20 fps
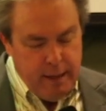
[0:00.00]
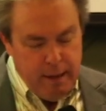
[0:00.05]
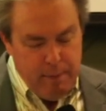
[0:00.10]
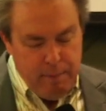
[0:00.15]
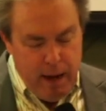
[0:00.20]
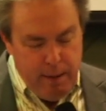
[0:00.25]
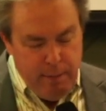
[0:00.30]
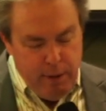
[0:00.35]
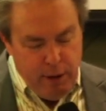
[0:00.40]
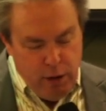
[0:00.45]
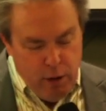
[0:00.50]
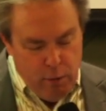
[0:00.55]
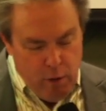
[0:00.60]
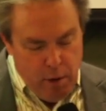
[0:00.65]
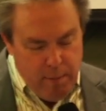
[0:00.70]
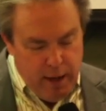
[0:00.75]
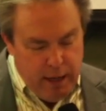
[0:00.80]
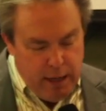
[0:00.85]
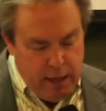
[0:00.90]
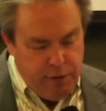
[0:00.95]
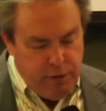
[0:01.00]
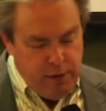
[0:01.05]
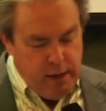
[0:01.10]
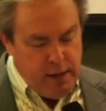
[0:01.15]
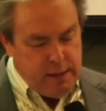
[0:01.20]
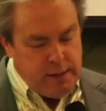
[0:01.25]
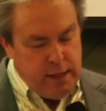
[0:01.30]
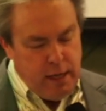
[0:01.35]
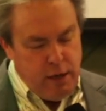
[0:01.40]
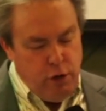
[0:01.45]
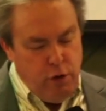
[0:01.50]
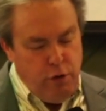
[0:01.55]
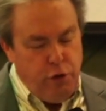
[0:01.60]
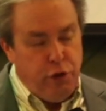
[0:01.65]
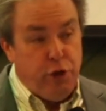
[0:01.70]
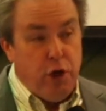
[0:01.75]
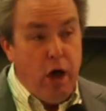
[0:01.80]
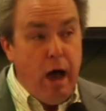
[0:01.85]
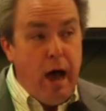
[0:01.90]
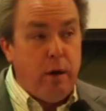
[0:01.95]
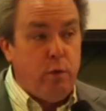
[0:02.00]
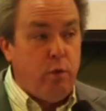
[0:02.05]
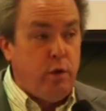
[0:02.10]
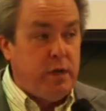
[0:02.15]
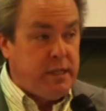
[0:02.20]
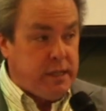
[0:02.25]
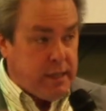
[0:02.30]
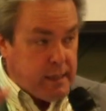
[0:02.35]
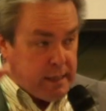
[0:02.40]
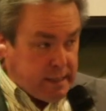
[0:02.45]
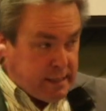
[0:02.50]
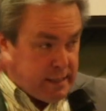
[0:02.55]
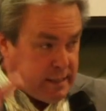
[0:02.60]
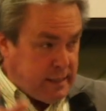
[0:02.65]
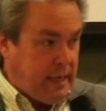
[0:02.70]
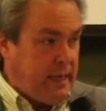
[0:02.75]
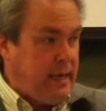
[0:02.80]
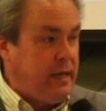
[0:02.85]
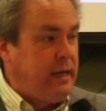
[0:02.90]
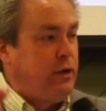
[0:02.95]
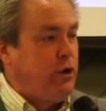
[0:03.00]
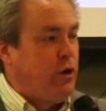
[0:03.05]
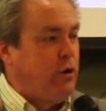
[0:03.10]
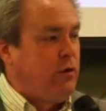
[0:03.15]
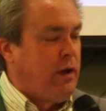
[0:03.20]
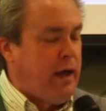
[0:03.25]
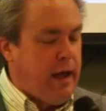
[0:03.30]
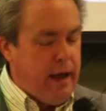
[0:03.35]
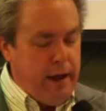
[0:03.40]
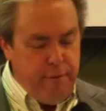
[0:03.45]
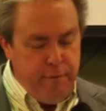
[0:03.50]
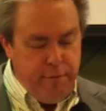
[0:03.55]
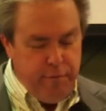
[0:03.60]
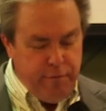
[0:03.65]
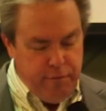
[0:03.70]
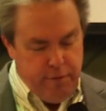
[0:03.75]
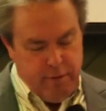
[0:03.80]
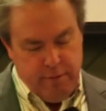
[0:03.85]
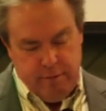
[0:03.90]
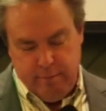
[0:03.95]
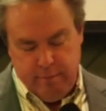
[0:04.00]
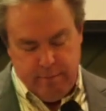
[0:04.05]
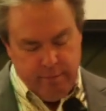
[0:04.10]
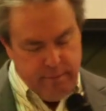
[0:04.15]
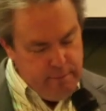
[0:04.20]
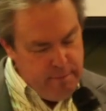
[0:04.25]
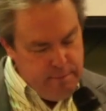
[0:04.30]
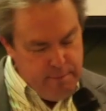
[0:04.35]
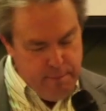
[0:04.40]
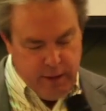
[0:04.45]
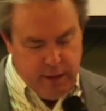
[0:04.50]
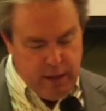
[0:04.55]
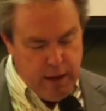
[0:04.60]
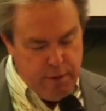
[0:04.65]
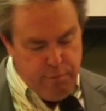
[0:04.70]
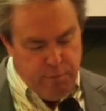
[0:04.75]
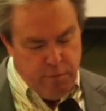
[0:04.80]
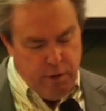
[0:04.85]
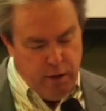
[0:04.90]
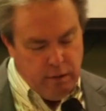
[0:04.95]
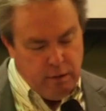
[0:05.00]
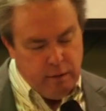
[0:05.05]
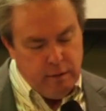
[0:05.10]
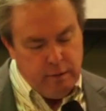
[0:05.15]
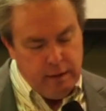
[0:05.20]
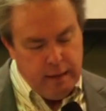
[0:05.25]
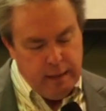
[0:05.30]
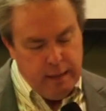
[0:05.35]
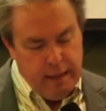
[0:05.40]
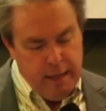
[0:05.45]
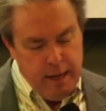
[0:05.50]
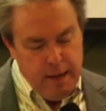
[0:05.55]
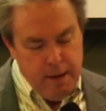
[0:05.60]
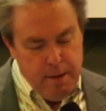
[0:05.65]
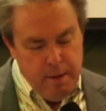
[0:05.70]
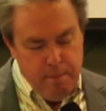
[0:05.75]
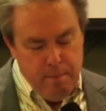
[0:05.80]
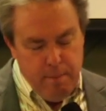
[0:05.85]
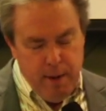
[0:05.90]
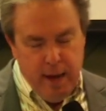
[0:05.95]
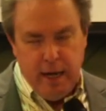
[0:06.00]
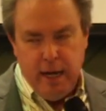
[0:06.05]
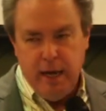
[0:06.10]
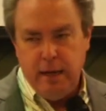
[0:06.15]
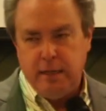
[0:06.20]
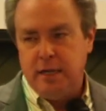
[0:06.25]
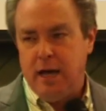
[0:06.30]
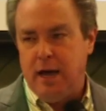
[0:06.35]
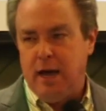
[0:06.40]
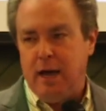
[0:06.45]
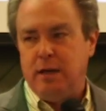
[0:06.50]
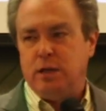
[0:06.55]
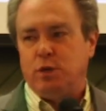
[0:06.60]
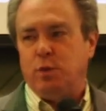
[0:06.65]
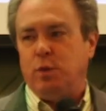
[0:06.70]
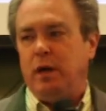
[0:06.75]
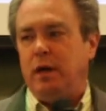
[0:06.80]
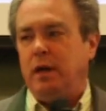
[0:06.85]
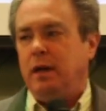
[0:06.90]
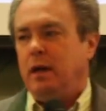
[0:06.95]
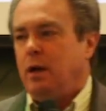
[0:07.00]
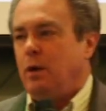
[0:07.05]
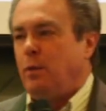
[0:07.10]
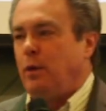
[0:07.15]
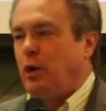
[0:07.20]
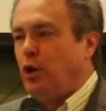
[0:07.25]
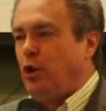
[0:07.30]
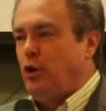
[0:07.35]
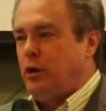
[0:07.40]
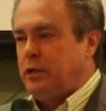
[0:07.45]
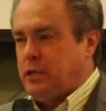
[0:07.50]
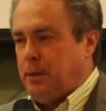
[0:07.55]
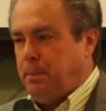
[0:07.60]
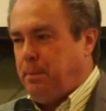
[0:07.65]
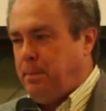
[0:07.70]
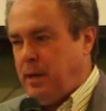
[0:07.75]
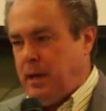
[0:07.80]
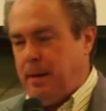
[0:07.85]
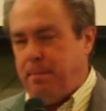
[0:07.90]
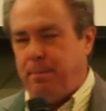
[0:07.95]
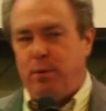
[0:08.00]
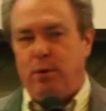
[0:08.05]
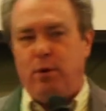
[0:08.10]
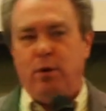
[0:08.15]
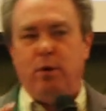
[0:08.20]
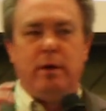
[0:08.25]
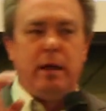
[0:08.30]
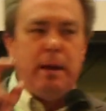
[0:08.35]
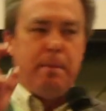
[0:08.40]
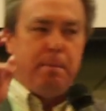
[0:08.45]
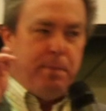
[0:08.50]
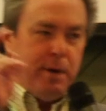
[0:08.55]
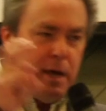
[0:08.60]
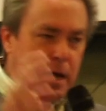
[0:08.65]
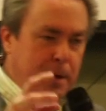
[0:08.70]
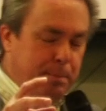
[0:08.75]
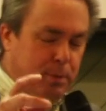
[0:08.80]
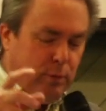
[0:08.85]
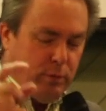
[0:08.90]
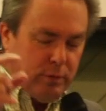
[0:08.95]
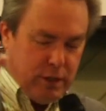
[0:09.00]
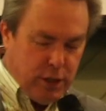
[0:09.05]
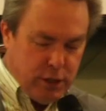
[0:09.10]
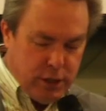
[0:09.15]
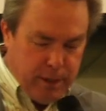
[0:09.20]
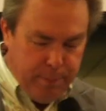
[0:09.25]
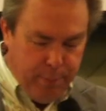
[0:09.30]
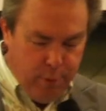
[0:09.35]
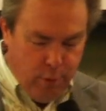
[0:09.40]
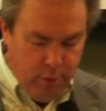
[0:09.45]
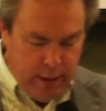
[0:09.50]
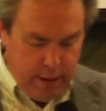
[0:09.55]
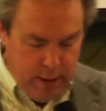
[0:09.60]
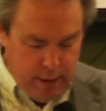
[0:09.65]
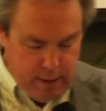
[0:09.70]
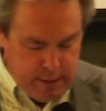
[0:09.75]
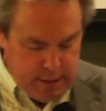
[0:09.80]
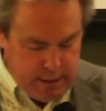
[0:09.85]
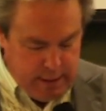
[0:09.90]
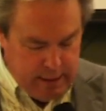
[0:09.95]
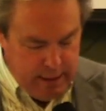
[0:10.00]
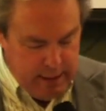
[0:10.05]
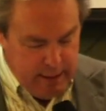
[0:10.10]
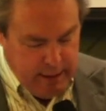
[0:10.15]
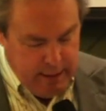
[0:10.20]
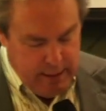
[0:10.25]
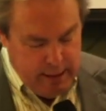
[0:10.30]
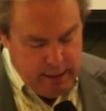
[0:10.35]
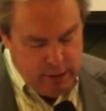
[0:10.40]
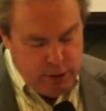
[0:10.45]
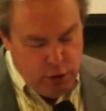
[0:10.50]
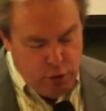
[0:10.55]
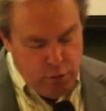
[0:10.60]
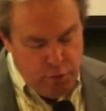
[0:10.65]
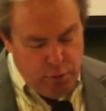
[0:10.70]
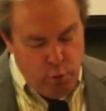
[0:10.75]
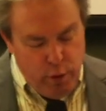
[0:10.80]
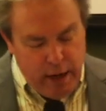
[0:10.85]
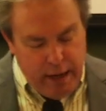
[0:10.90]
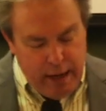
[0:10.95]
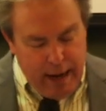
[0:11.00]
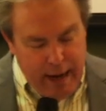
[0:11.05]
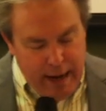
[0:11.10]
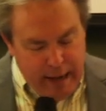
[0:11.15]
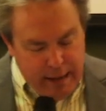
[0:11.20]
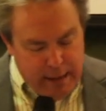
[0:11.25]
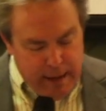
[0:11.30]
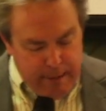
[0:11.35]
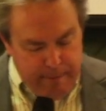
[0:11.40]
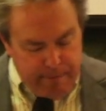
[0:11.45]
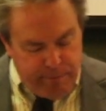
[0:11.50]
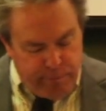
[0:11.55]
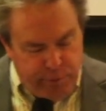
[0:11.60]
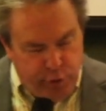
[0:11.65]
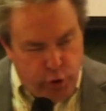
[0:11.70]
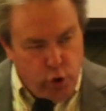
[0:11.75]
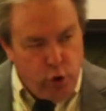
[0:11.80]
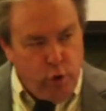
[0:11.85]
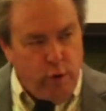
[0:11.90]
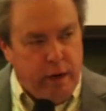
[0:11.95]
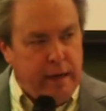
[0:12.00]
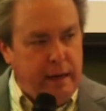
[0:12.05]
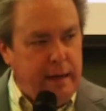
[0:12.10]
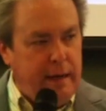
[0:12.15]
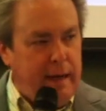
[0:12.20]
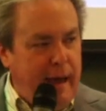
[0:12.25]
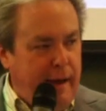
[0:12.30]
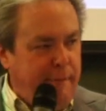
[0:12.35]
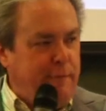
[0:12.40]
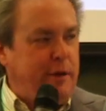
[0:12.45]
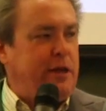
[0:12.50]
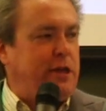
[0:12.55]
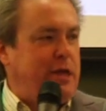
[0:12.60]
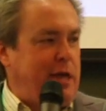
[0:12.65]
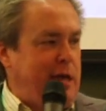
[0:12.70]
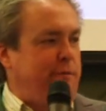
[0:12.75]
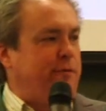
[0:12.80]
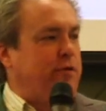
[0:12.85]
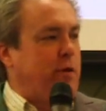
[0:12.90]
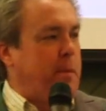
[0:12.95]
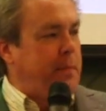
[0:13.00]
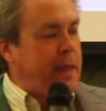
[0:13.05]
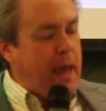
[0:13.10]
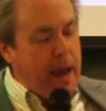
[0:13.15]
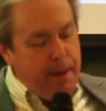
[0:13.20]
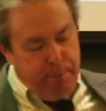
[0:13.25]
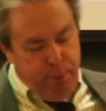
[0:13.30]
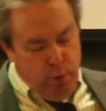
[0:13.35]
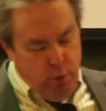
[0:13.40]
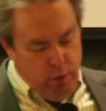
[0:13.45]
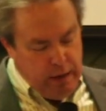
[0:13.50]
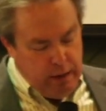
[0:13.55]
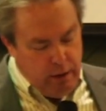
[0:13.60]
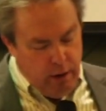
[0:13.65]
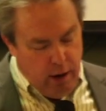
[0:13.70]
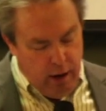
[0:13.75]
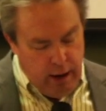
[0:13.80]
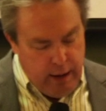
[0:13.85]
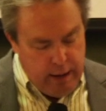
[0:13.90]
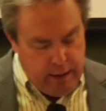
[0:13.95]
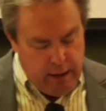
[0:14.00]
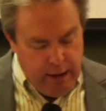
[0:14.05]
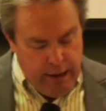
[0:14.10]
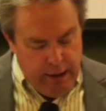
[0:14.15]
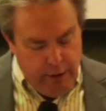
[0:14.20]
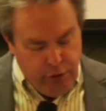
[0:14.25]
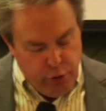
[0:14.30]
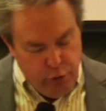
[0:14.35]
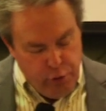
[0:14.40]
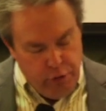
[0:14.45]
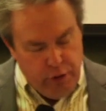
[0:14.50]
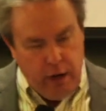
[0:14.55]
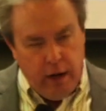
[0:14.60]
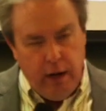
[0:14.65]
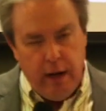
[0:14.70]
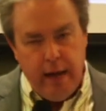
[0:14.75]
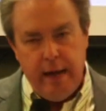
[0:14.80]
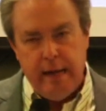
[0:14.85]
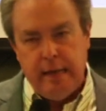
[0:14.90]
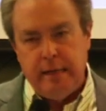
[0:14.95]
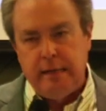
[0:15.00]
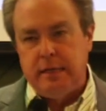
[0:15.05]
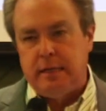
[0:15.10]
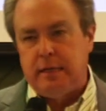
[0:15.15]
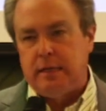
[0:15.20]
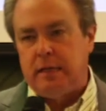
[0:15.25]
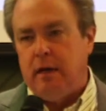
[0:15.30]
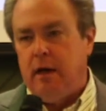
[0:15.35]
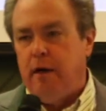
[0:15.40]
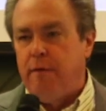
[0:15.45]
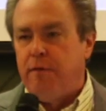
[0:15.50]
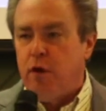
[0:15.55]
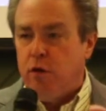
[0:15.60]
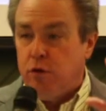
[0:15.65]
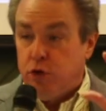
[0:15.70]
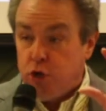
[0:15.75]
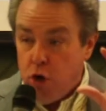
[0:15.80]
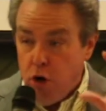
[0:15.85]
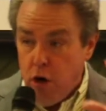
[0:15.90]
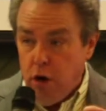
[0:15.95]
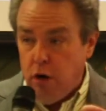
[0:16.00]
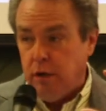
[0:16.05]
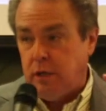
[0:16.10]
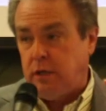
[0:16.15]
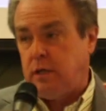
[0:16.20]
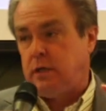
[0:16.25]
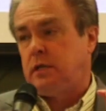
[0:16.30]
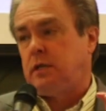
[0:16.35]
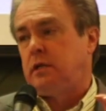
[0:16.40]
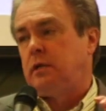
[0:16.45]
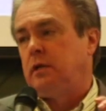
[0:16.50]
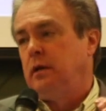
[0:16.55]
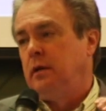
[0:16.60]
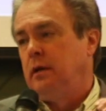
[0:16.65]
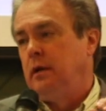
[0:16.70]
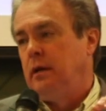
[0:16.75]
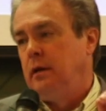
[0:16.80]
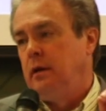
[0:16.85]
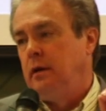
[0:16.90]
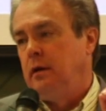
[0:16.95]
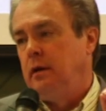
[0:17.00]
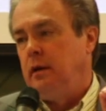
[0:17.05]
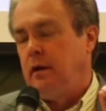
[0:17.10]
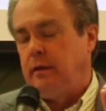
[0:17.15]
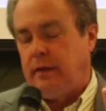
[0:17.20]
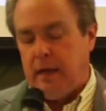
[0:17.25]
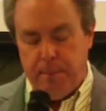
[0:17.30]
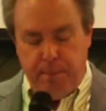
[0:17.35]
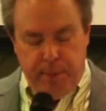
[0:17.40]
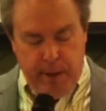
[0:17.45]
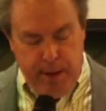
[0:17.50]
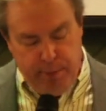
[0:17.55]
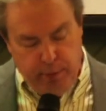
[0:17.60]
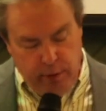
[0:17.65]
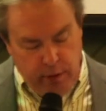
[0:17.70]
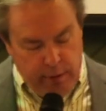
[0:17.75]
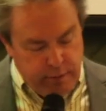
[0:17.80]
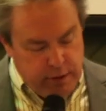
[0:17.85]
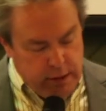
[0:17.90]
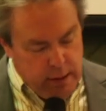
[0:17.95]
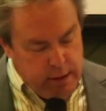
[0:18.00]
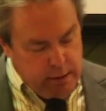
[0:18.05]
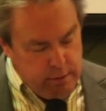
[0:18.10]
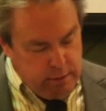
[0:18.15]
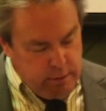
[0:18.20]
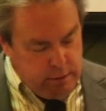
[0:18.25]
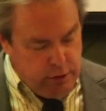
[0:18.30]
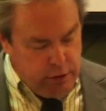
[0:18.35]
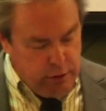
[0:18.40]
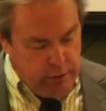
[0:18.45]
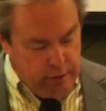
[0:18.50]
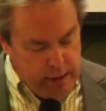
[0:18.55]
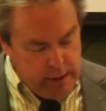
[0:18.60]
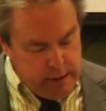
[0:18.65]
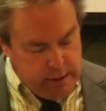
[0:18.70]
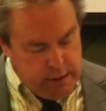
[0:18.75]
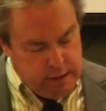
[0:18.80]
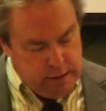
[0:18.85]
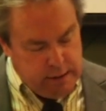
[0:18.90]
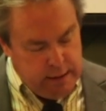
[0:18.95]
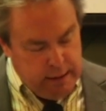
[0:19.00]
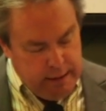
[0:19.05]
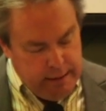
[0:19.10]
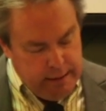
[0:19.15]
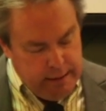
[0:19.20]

Maybe there were many things that you thought would succeed in your life, but they failed. Many times we look to people and people disappoint us. And so we end up viewing everything from that point on through the lens of those hurts that people have done to us.